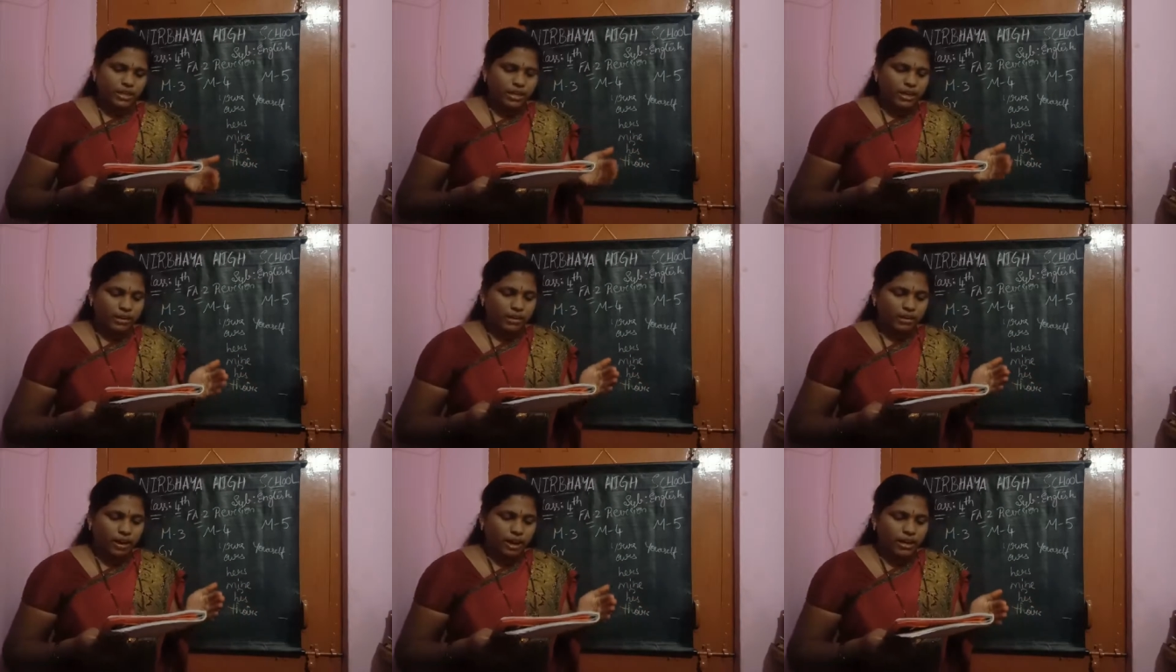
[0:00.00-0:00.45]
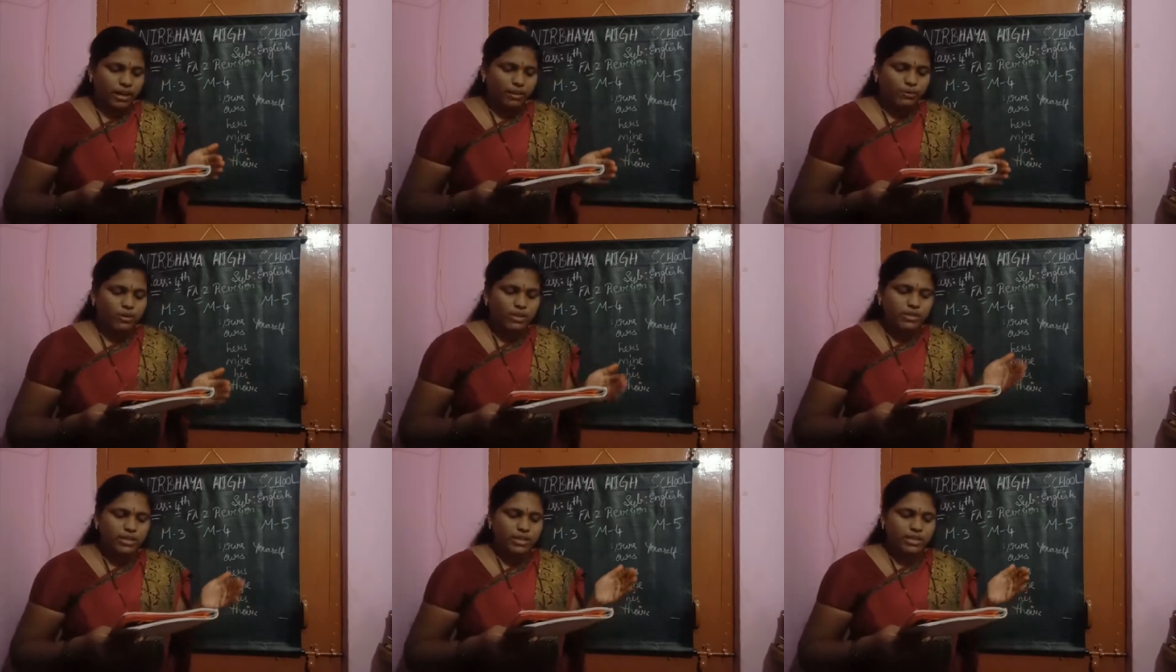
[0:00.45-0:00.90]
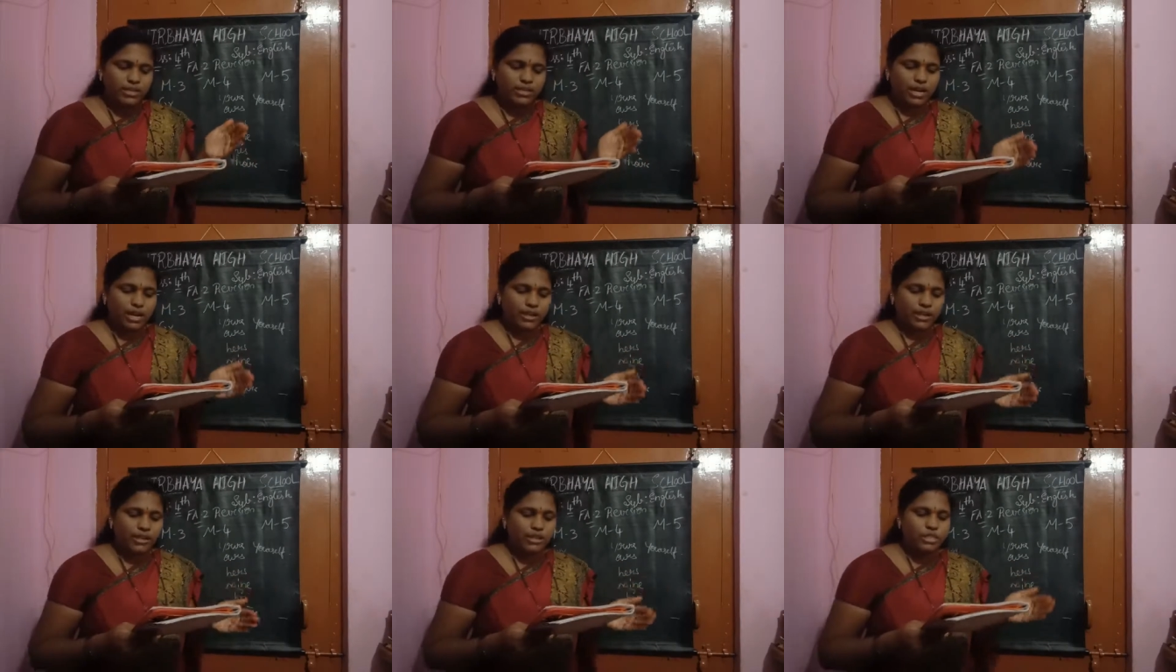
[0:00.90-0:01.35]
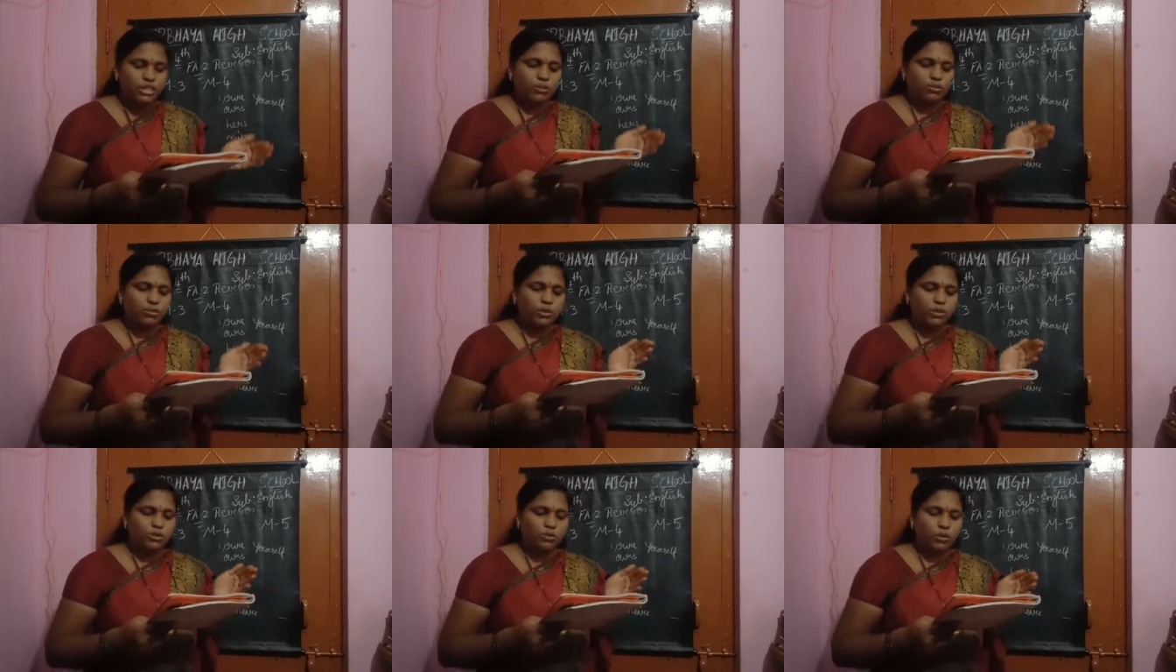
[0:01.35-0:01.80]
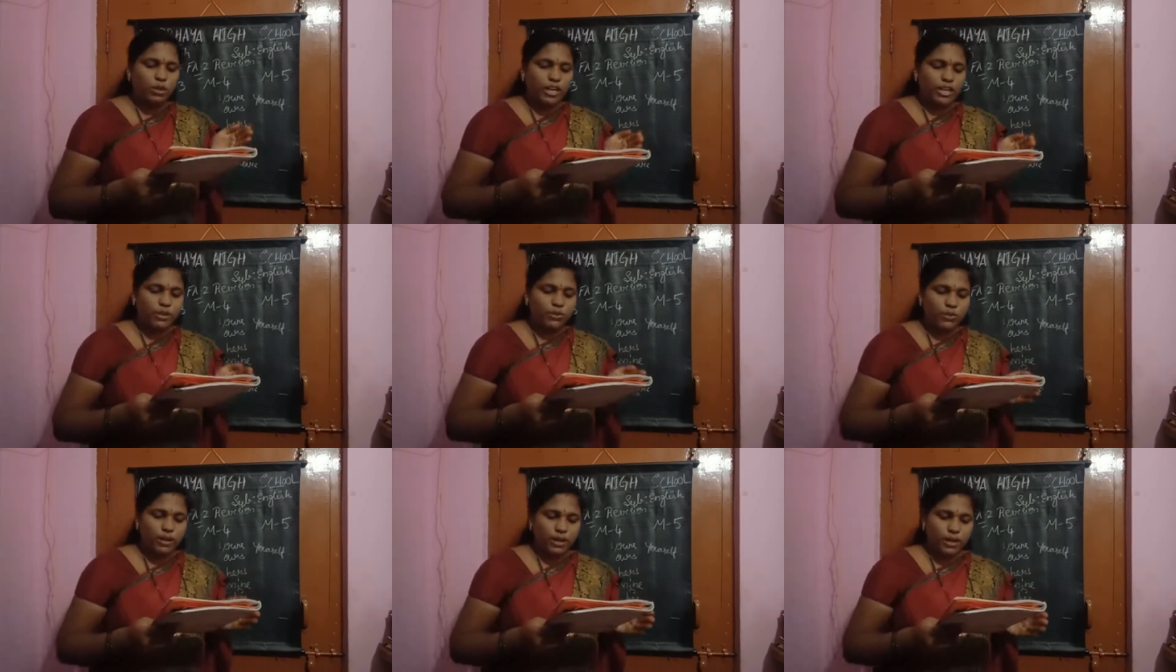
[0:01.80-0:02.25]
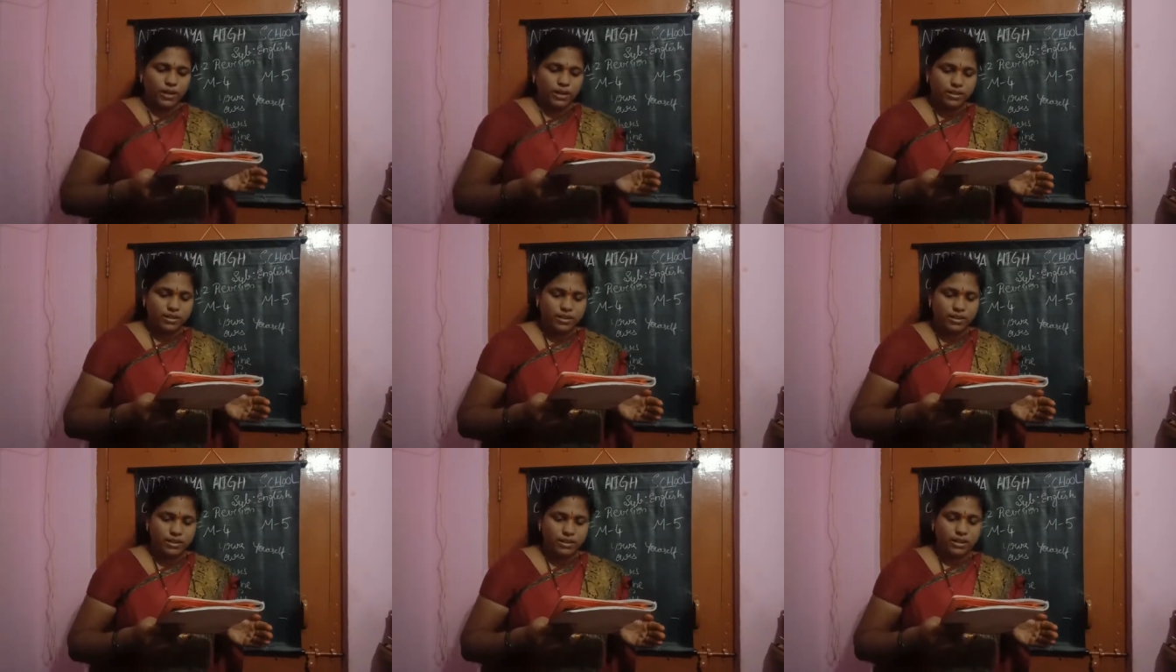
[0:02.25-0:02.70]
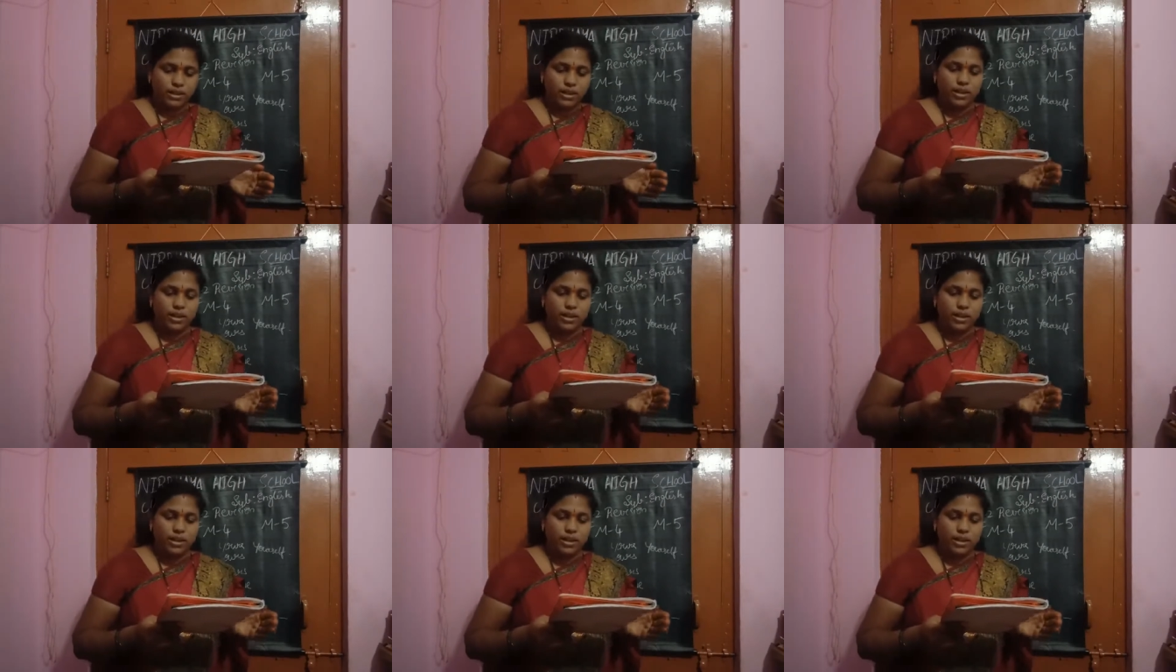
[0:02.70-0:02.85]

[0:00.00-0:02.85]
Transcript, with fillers: Rani was excited she was going to a concert.